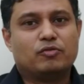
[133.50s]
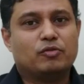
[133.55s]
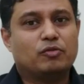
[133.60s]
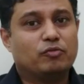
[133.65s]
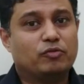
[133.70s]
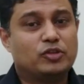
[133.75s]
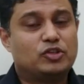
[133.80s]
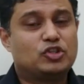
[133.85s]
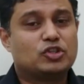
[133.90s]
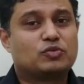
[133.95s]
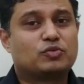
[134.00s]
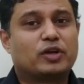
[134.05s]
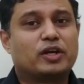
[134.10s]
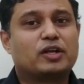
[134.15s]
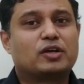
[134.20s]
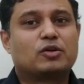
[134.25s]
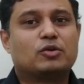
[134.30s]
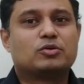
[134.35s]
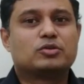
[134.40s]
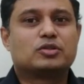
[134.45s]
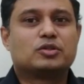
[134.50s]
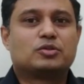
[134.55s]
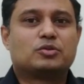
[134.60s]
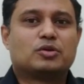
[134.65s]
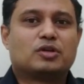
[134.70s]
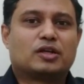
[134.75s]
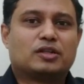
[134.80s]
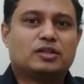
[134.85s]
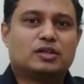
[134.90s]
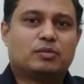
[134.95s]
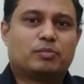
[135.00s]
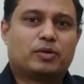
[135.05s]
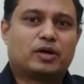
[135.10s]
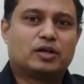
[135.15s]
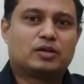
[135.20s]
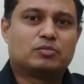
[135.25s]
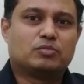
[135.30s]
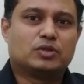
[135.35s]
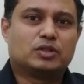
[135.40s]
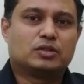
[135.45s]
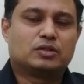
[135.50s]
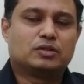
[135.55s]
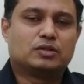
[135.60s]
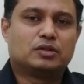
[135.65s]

which is very closer to another apartment,